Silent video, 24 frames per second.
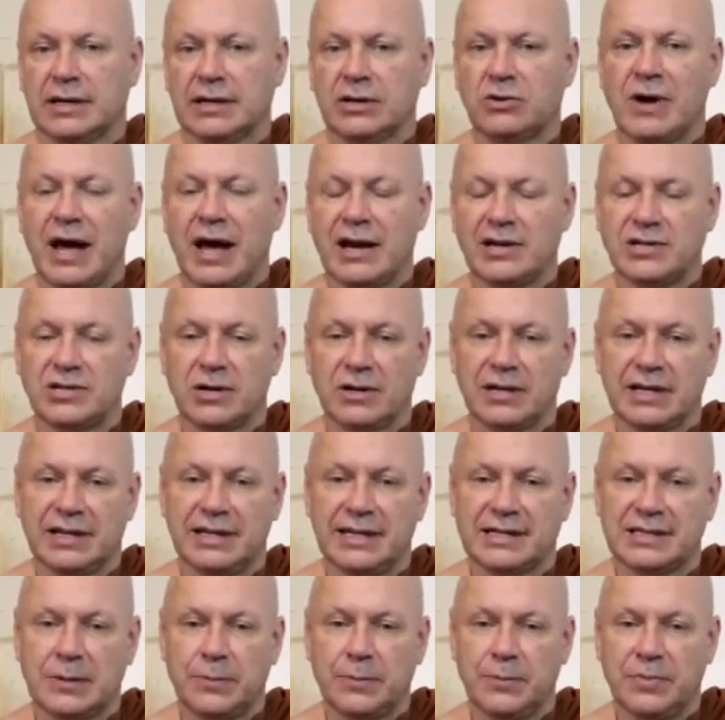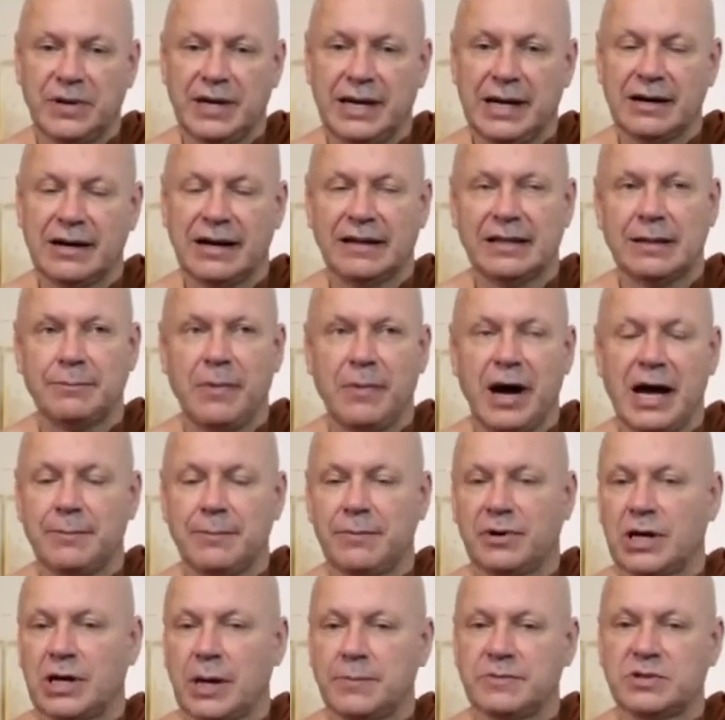gradually disappear, and the mind
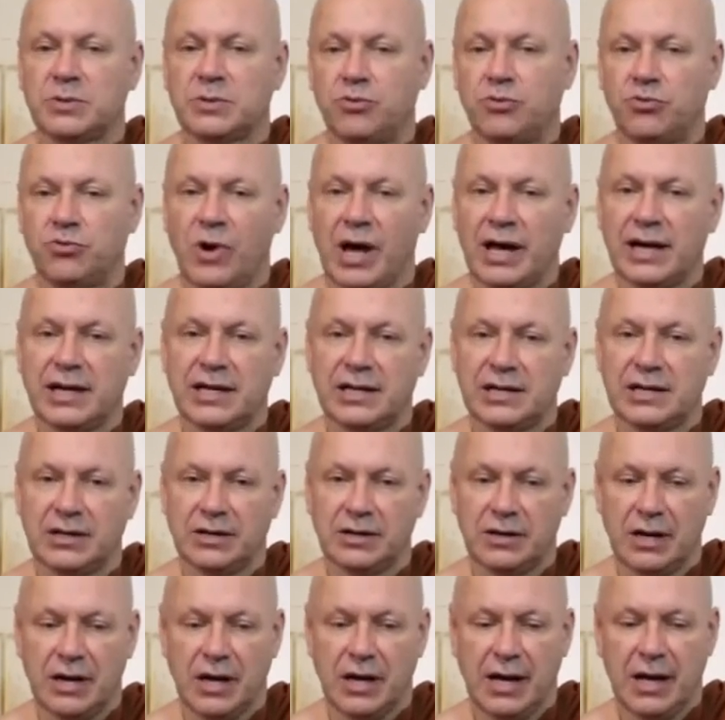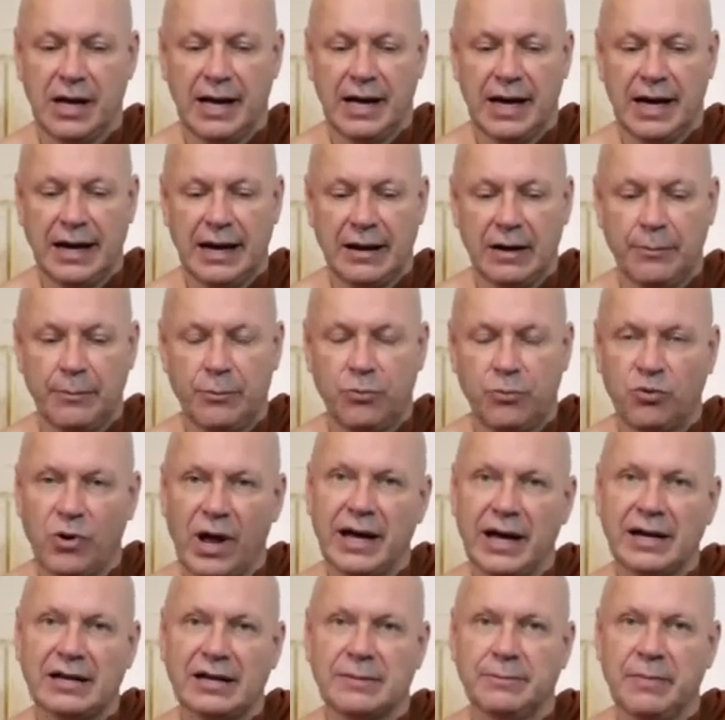becomes brighter. And the
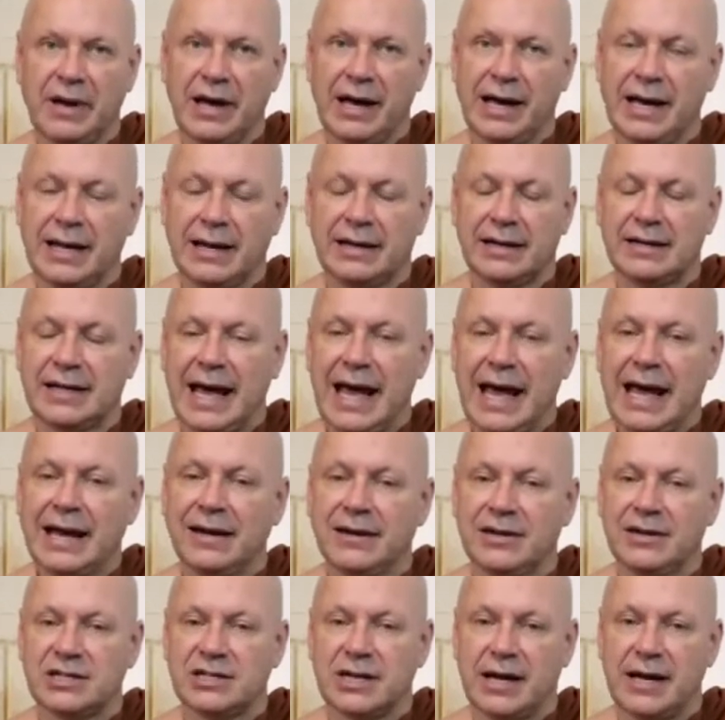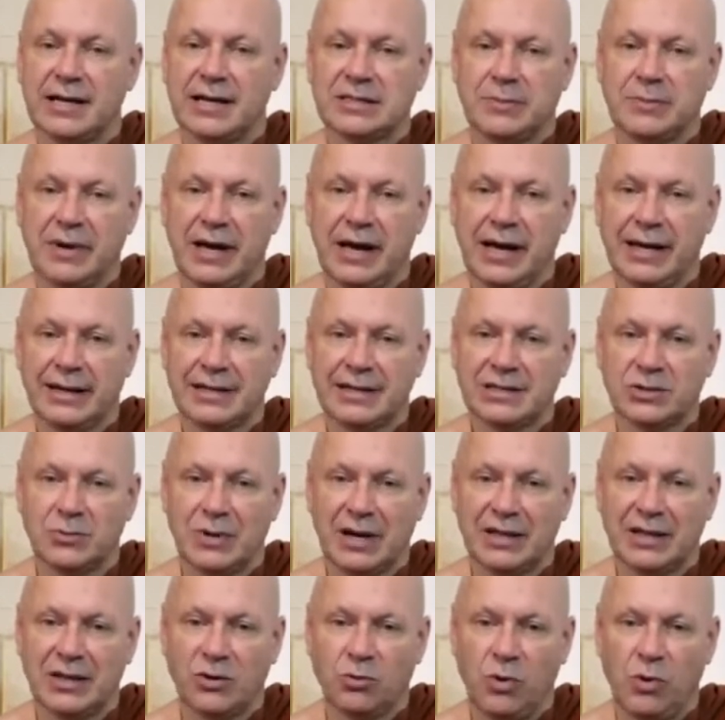bright mind, the energized mind, is
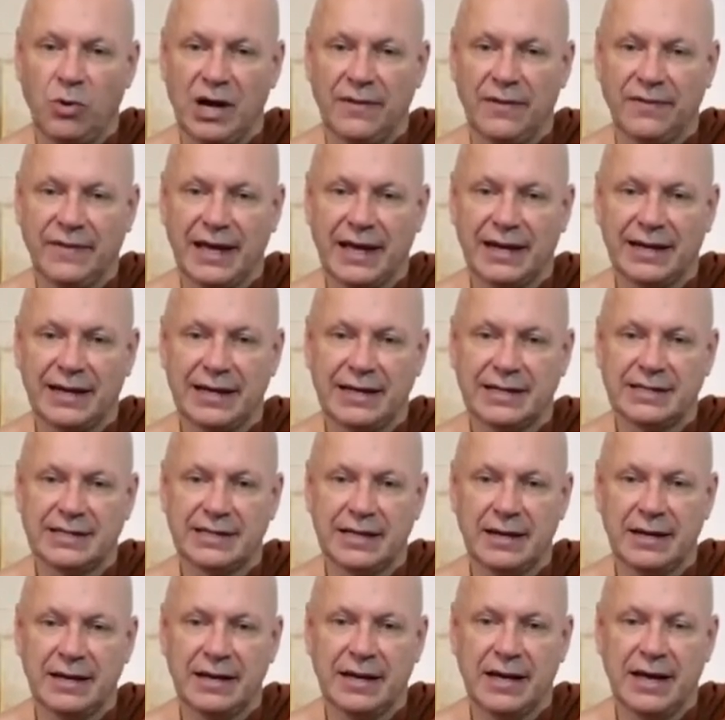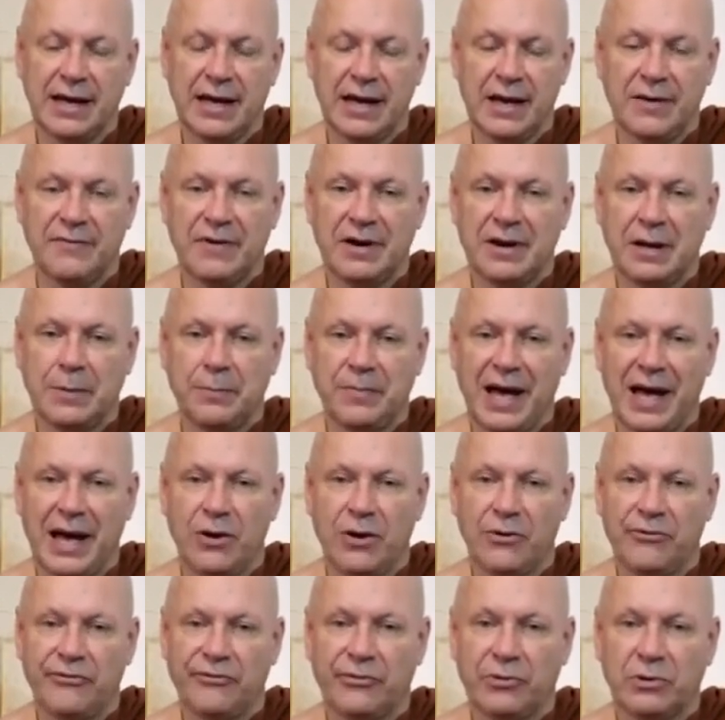really the one that is very
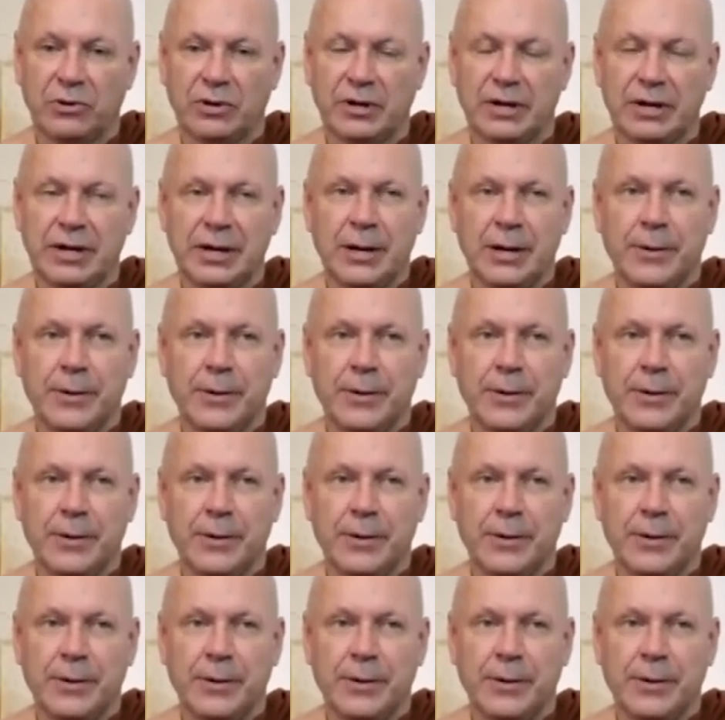powerful.